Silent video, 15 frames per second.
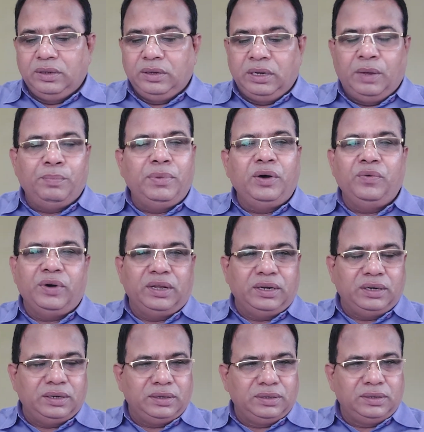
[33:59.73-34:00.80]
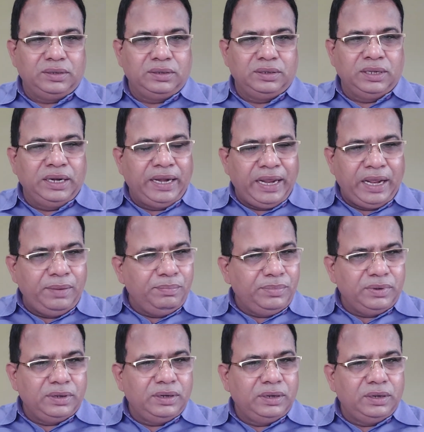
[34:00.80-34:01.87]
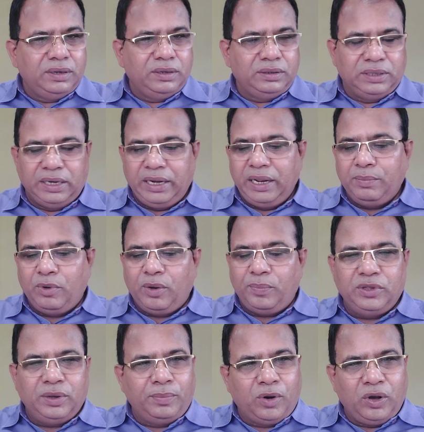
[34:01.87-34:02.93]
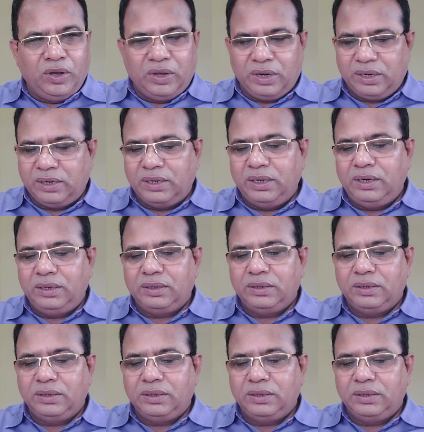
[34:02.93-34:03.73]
Number 1, the name the boy or girl.